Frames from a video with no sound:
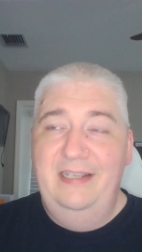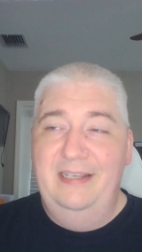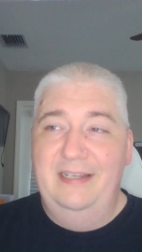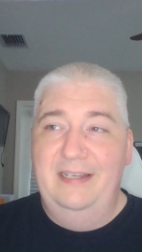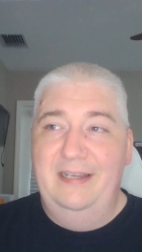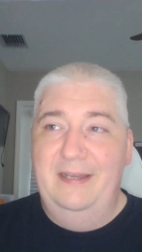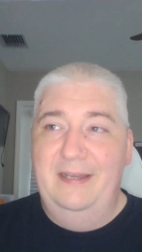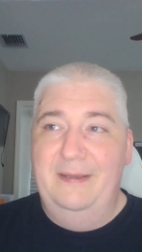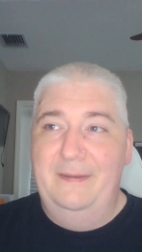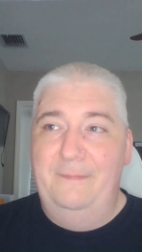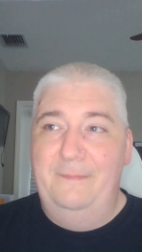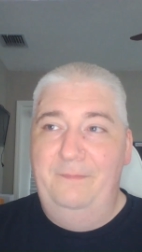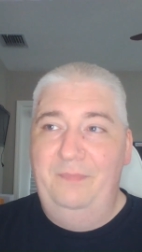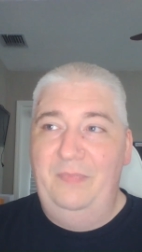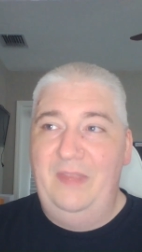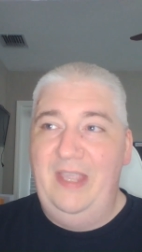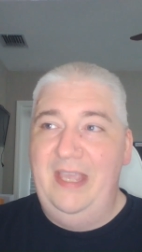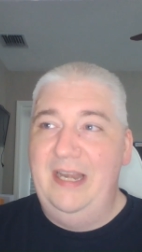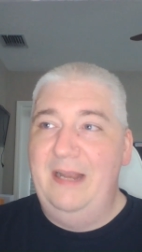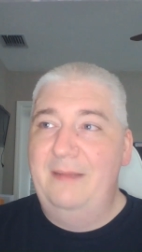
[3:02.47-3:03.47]
Um,
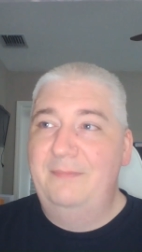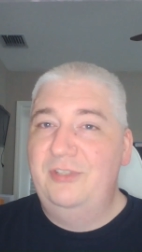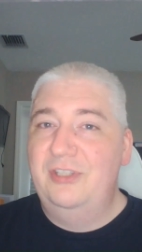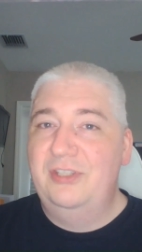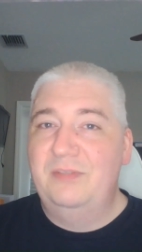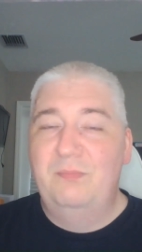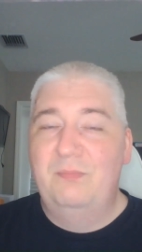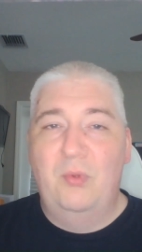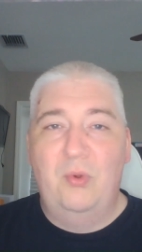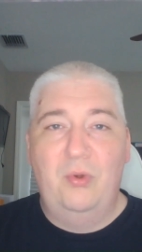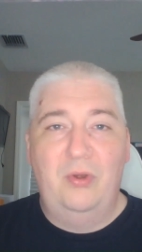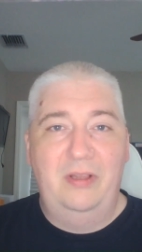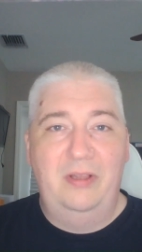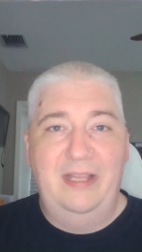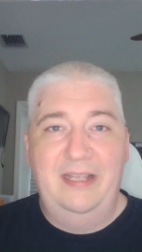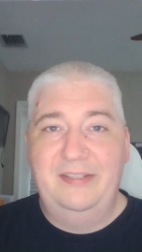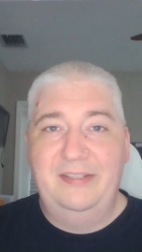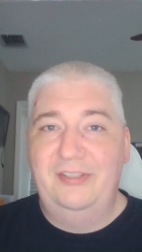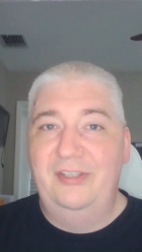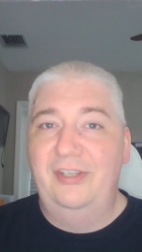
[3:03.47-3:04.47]
and I'm just more or
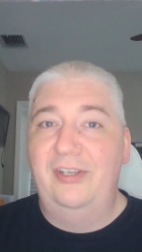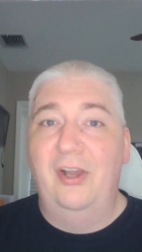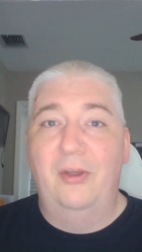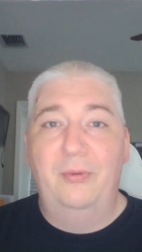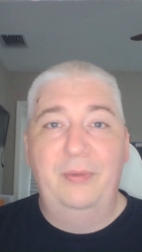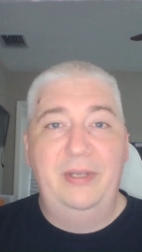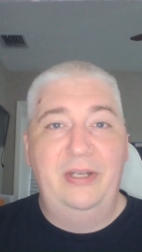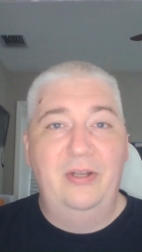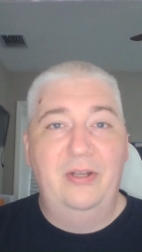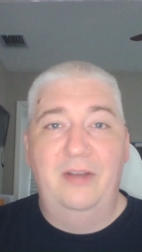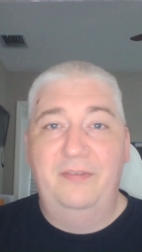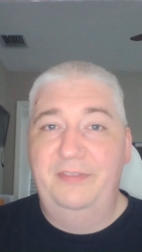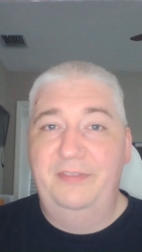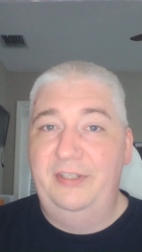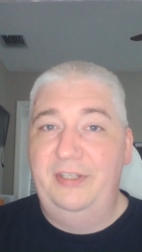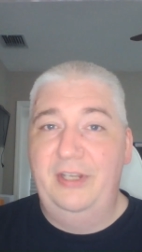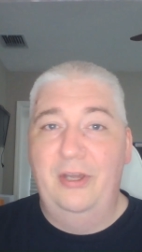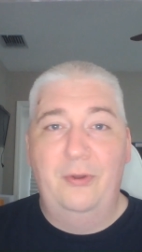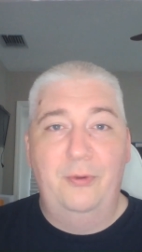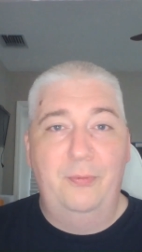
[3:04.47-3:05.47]
less going off the
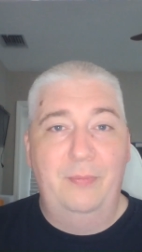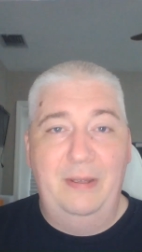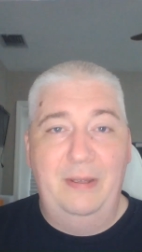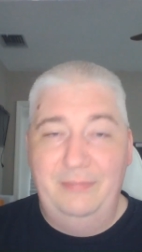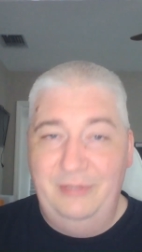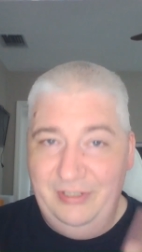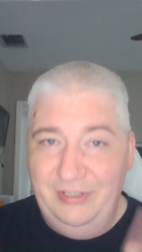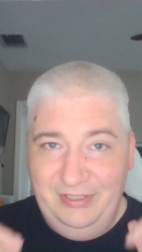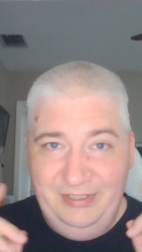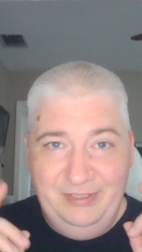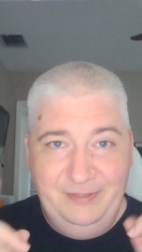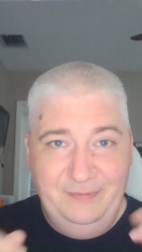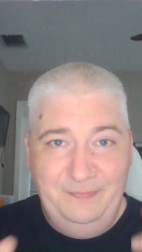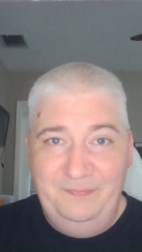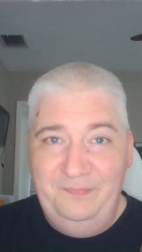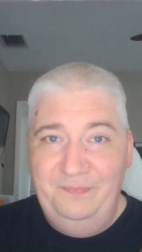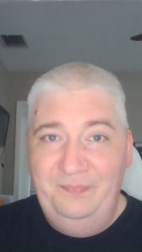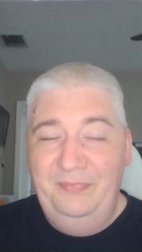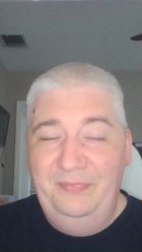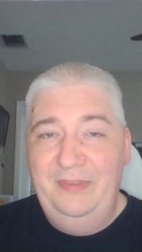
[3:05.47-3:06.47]
dome. I'm just,
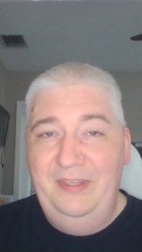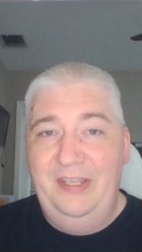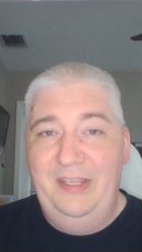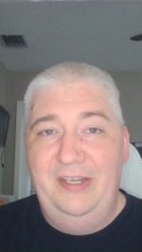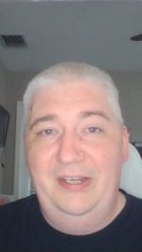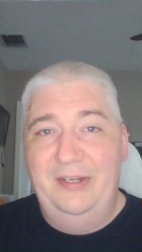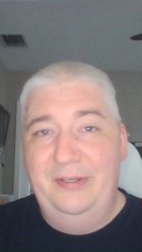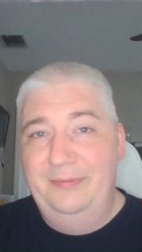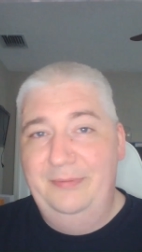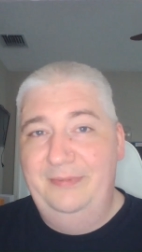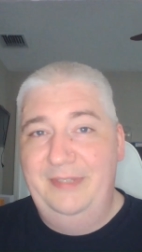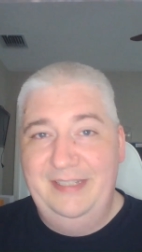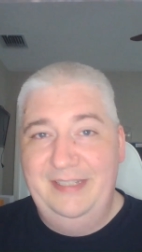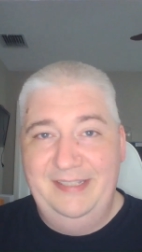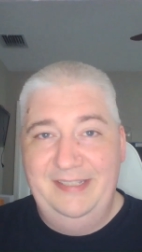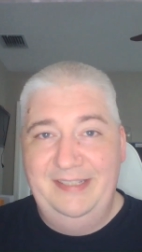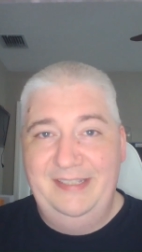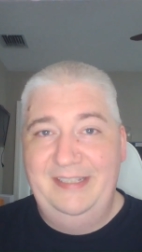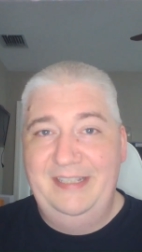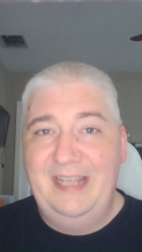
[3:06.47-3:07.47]
you know,
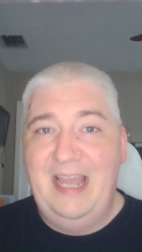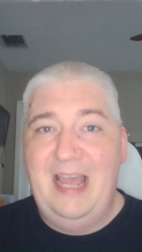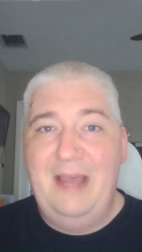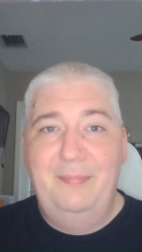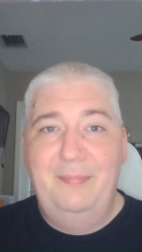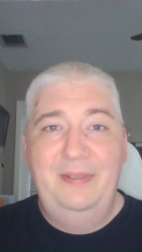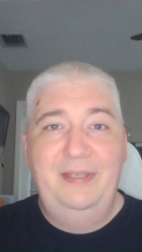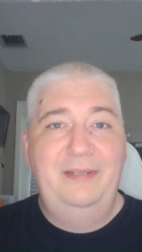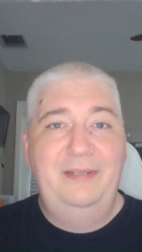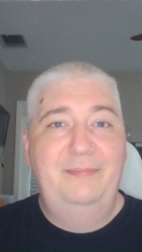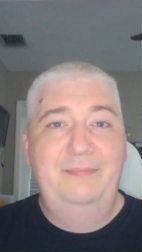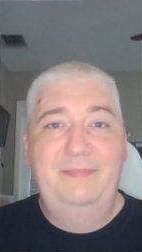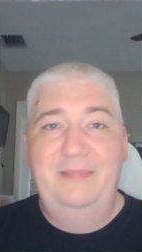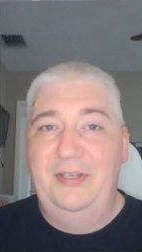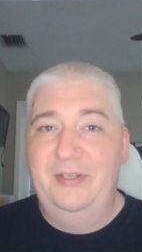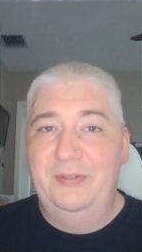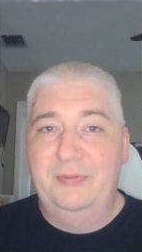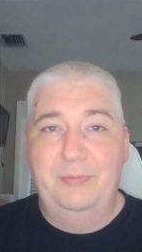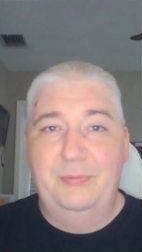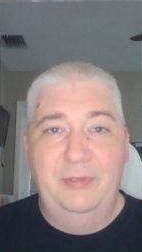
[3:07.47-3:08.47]
this is the topic.
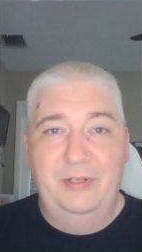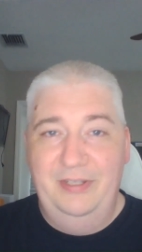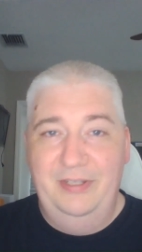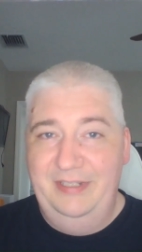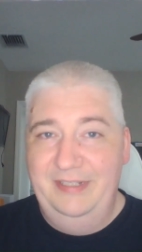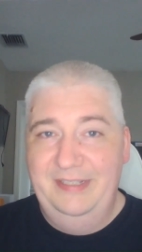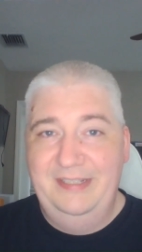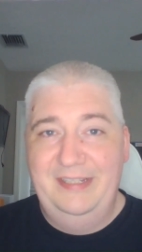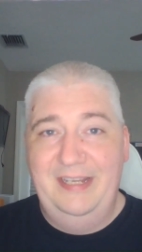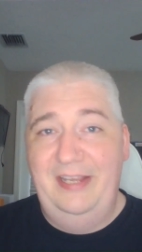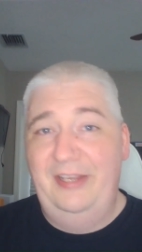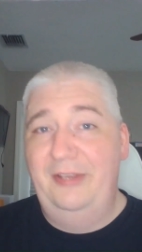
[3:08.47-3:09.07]
Here's what we're going to say.